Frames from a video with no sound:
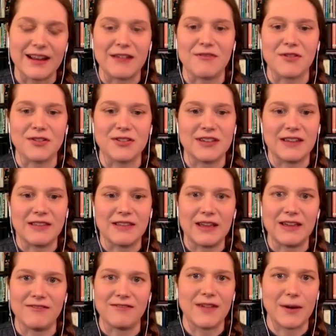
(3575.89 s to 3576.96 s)
And for CN
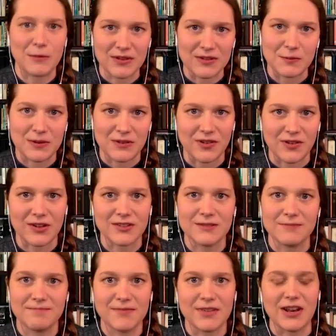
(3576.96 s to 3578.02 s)
Live, I'm Elizabeth Vos.
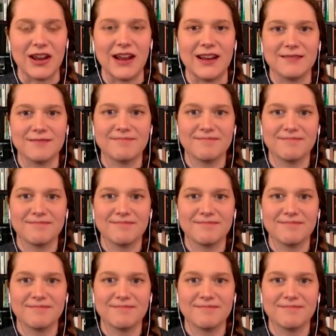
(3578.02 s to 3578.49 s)
Good night.